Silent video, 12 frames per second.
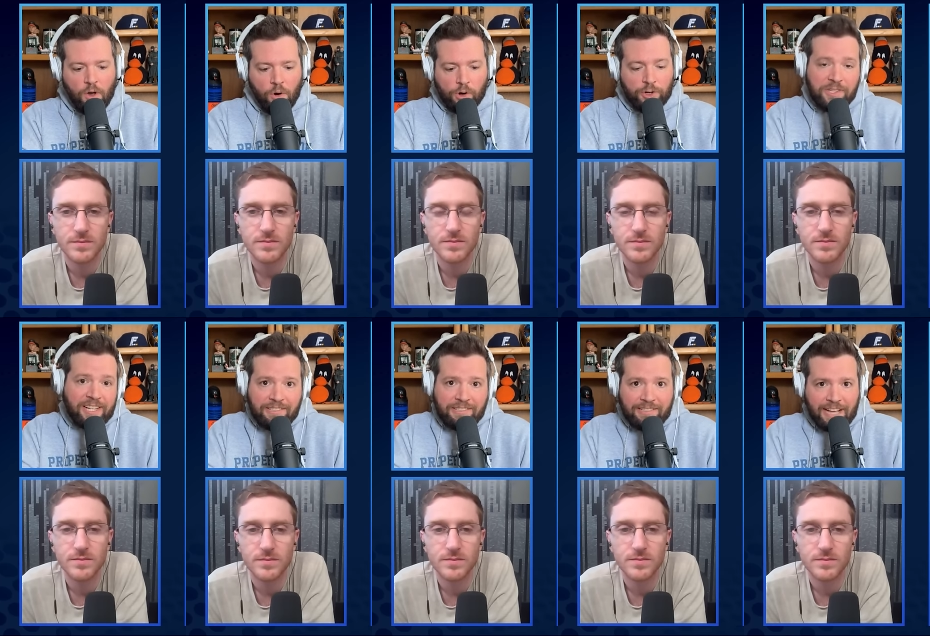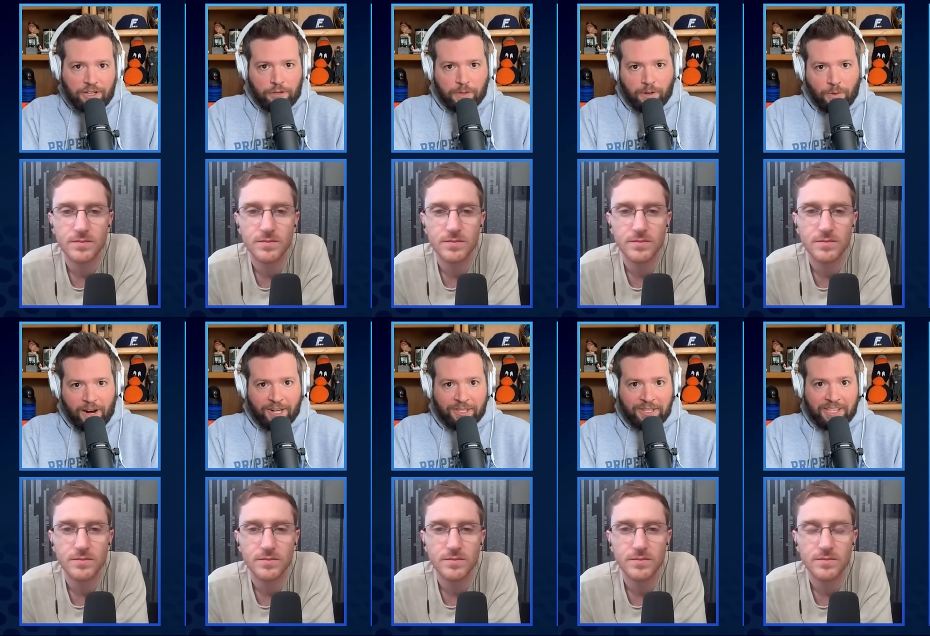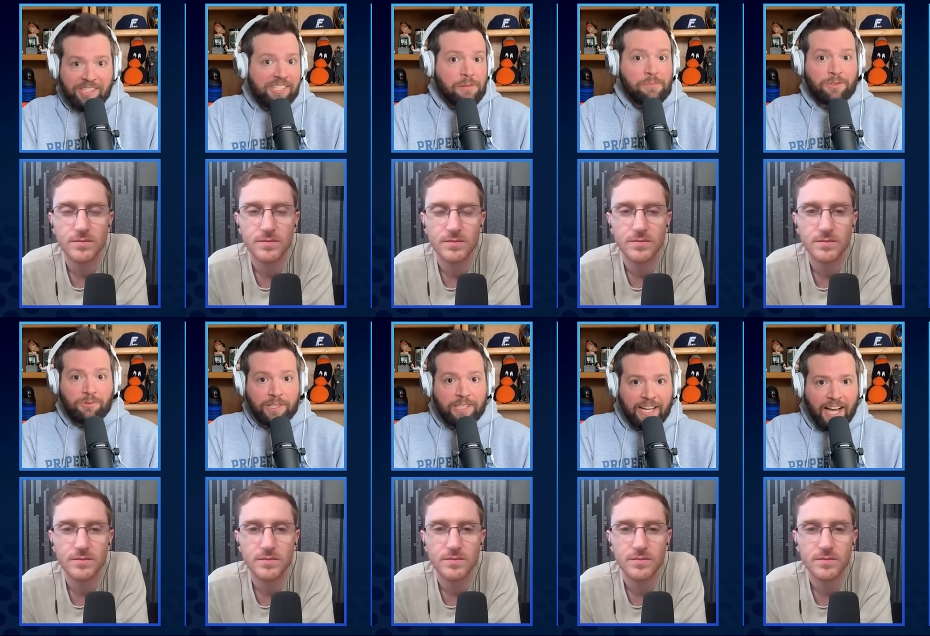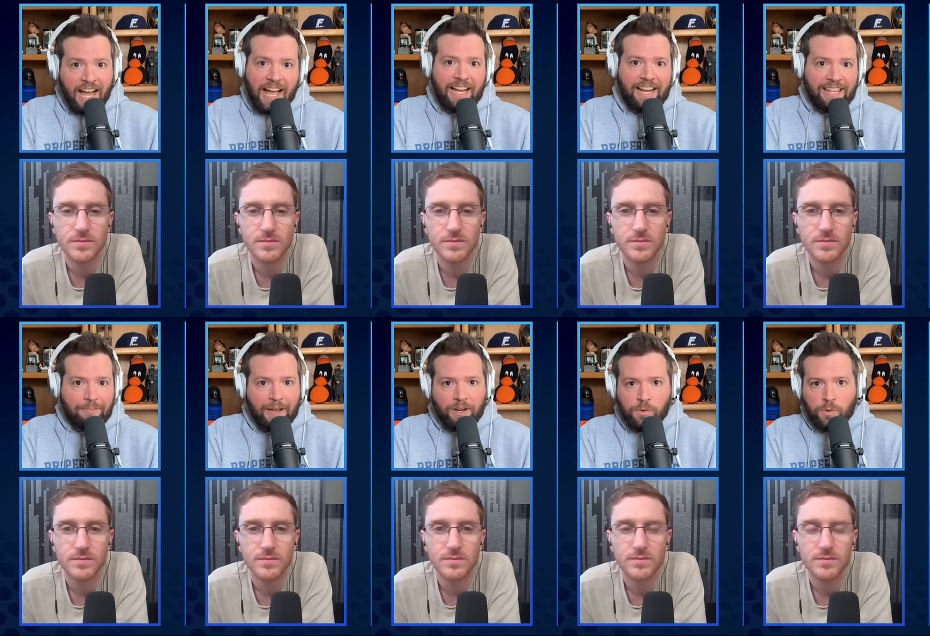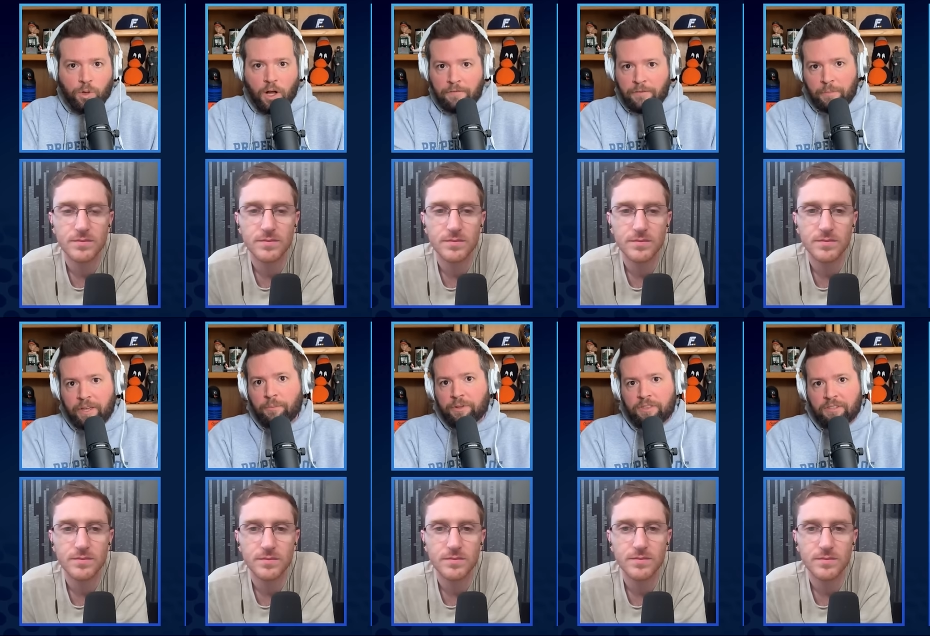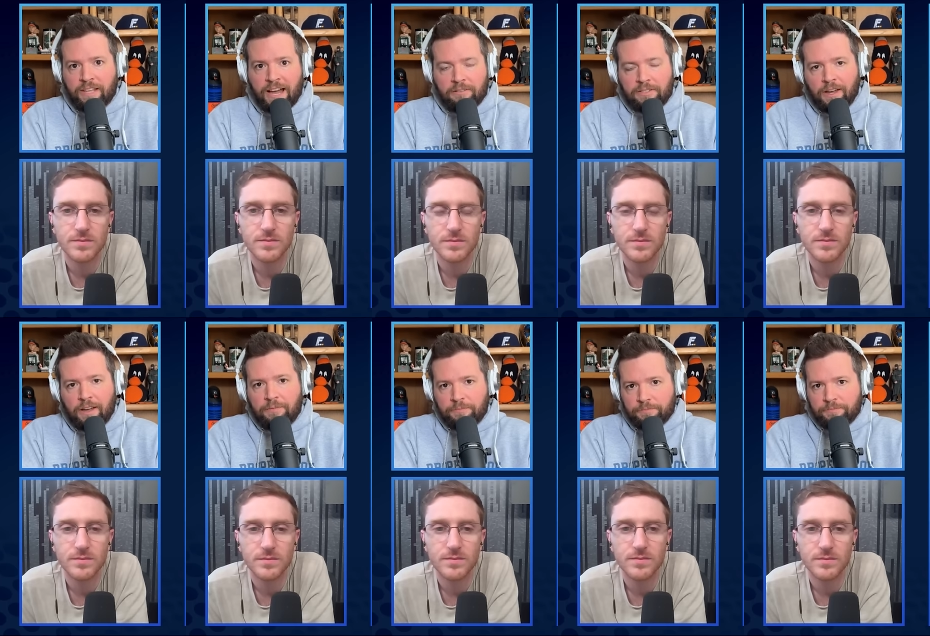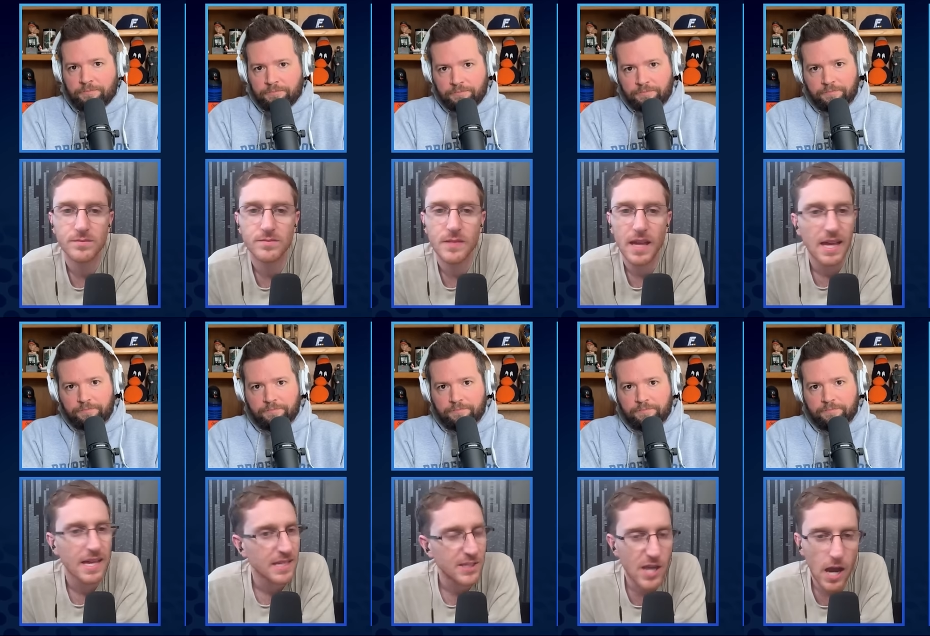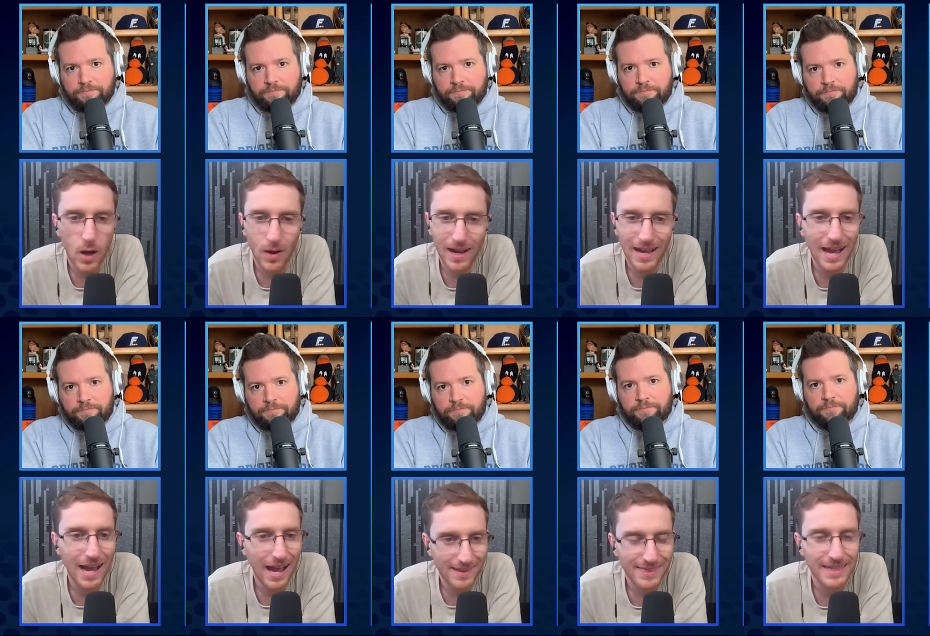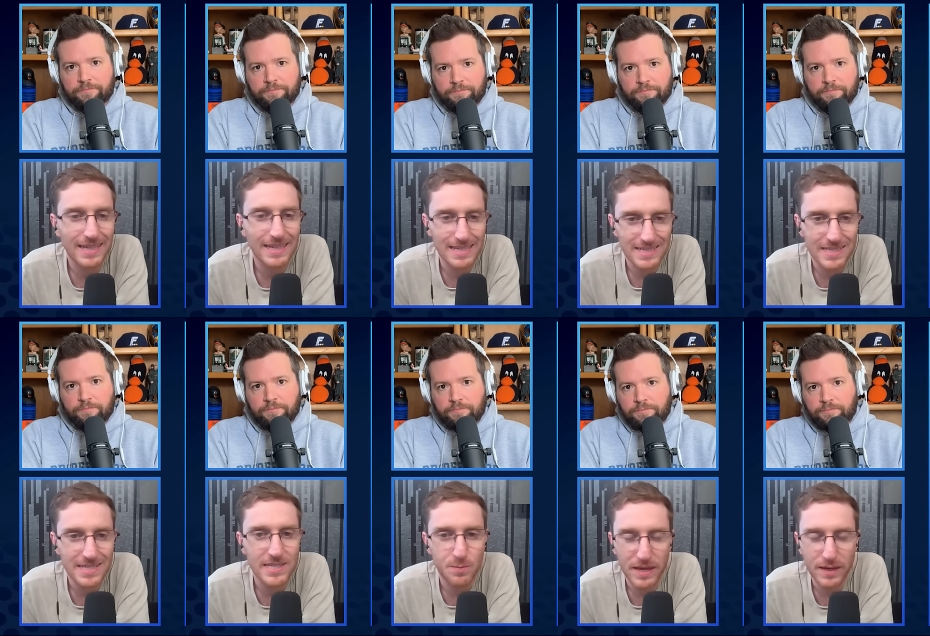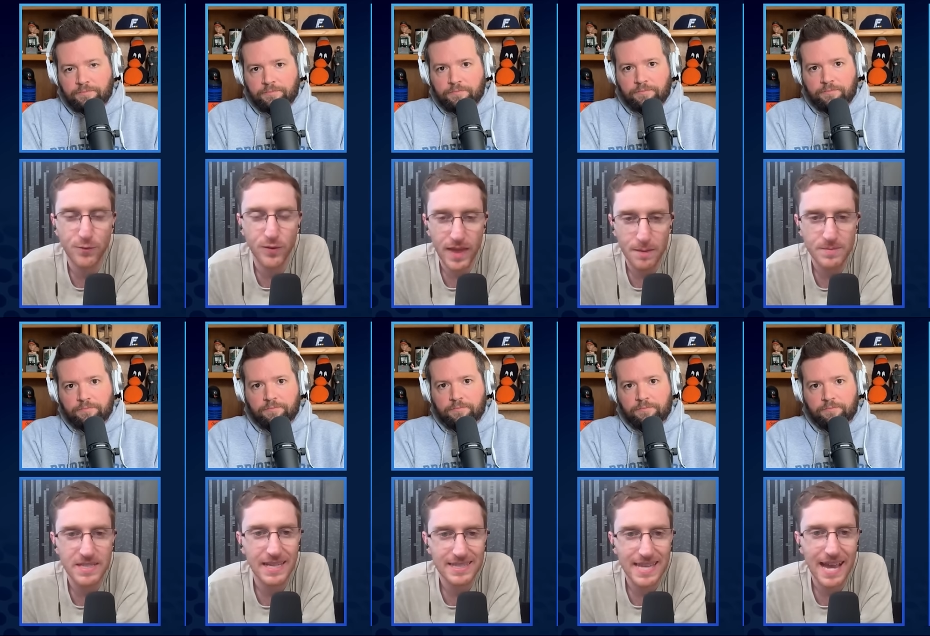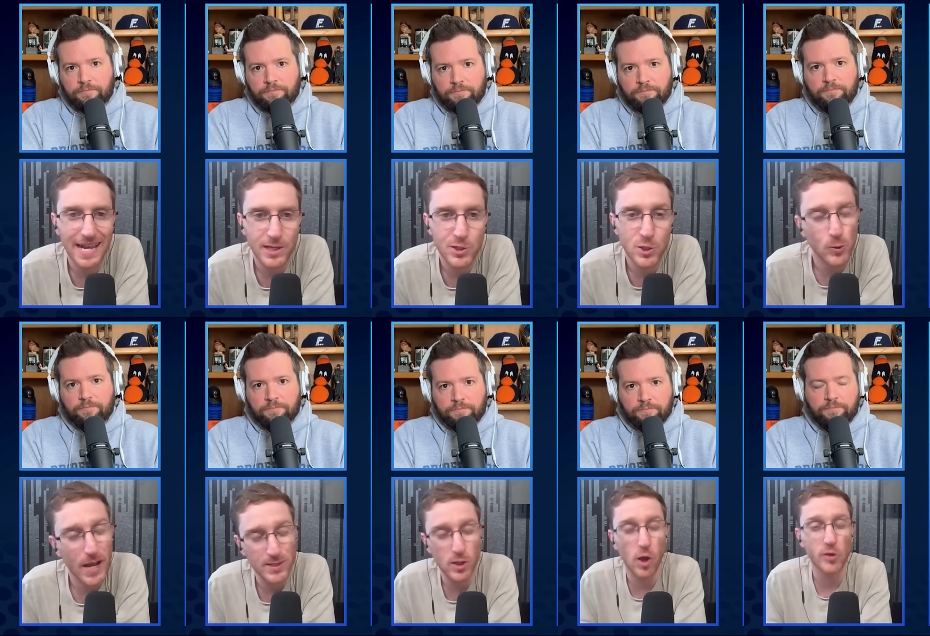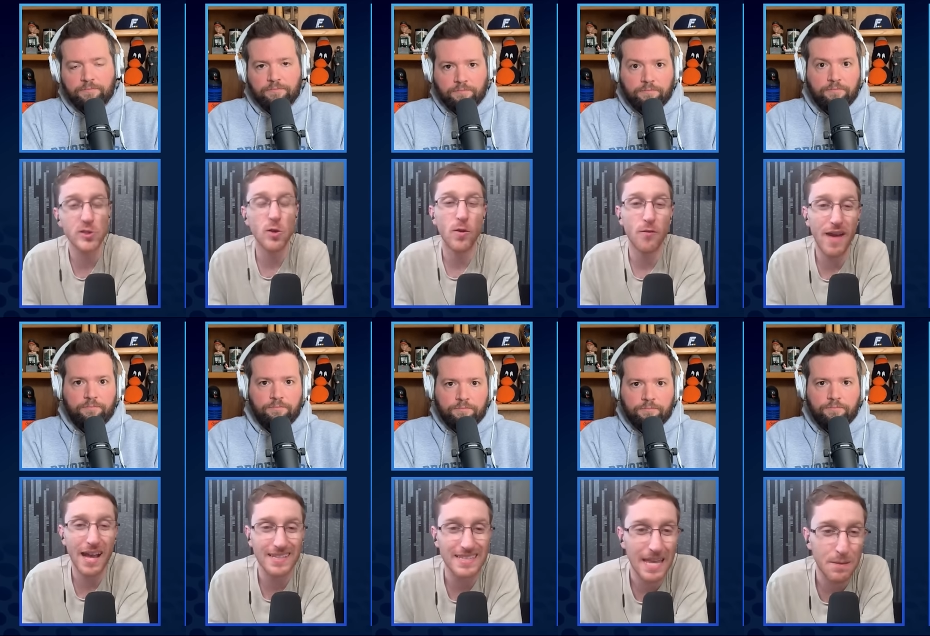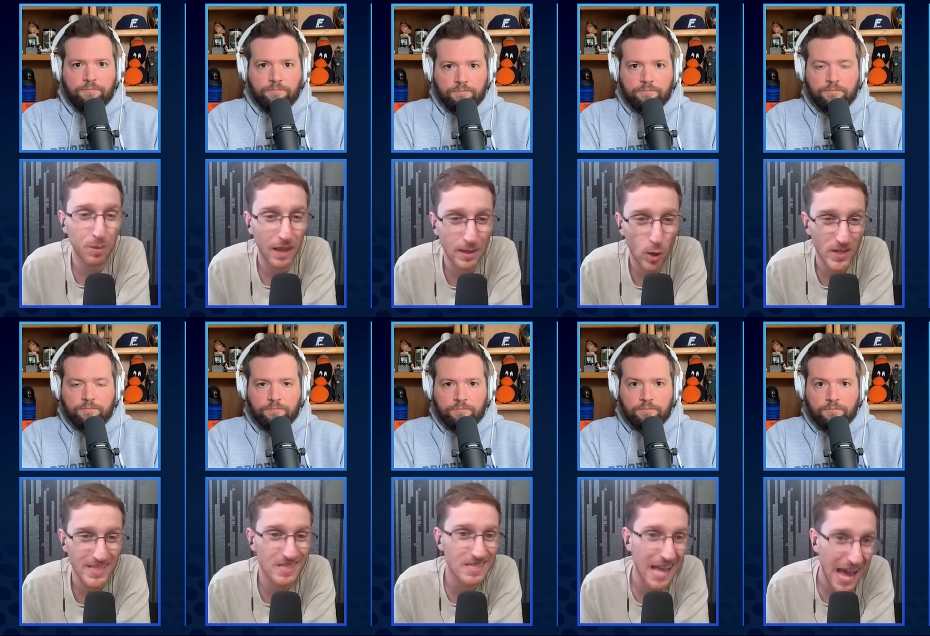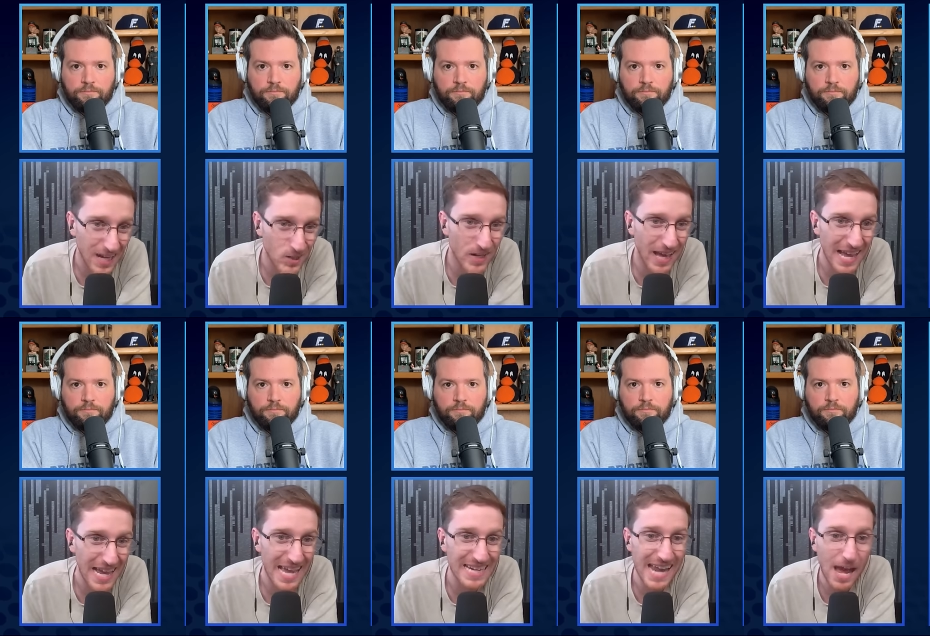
Speaker 1: Or do you see it as a detriment where this team is really hot and they might cool off a bit with the downtime?
Speaker 2: No, I, I think it's it's big for them to get that extra rest. Also, the fact that they played on a Saturday and